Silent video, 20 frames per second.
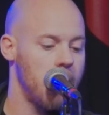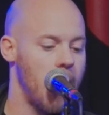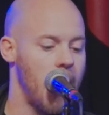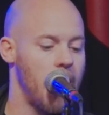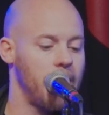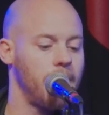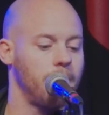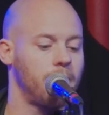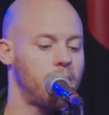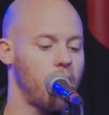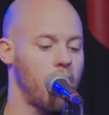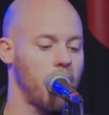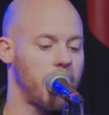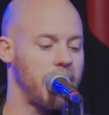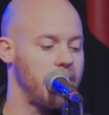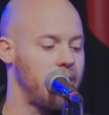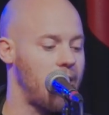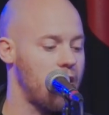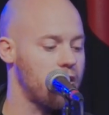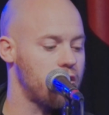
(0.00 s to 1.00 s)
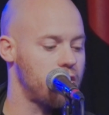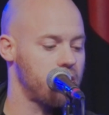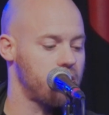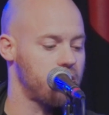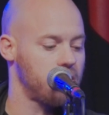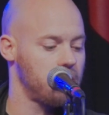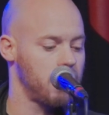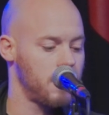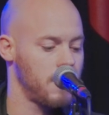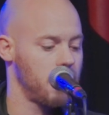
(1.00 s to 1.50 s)
And the turkey
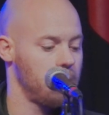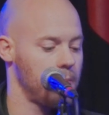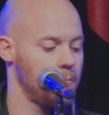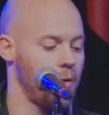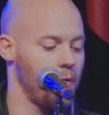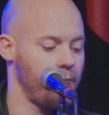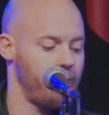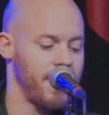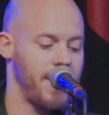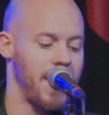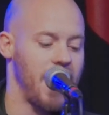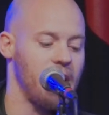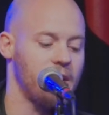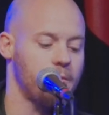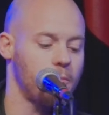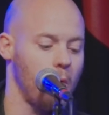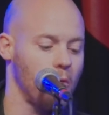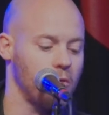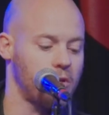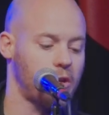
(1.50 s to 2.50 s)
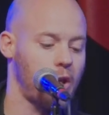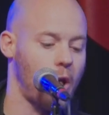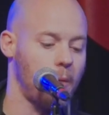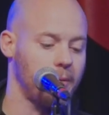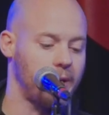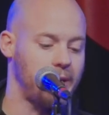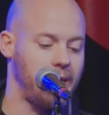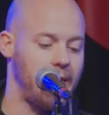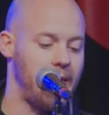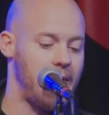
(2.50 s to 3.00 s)
gnashers. But veneers won't
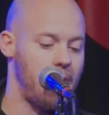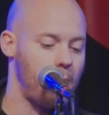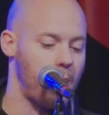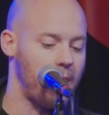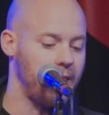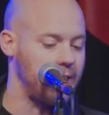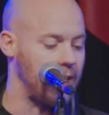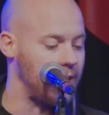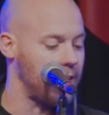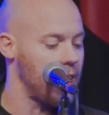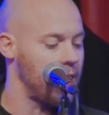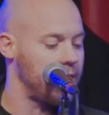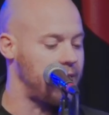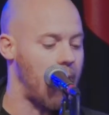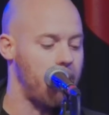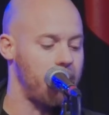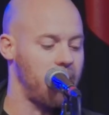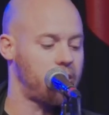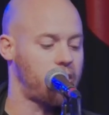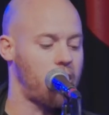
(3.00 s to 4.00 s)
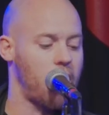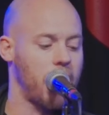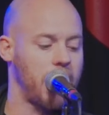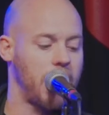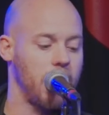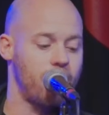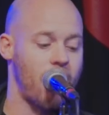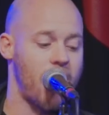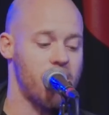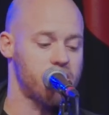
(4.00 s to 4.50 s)
stop clear when your yummy
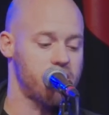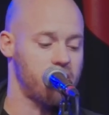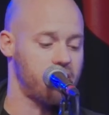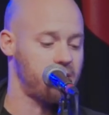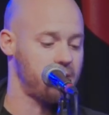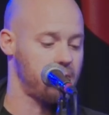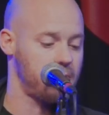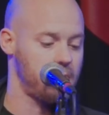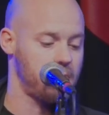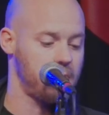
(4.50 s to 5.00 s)
turkey rushes.